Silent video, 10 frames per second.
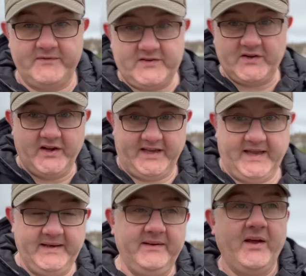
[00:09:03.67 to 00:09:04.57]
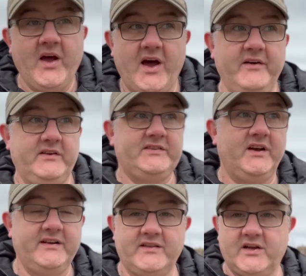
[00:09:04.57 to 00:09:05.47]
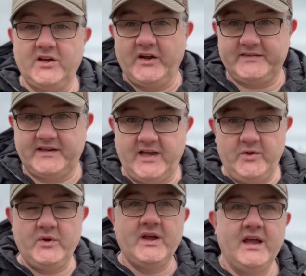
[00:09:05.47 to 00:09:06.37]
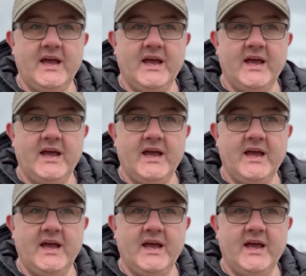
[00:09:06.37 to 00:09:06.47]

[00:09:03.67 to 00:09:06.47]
decided that I'd like to go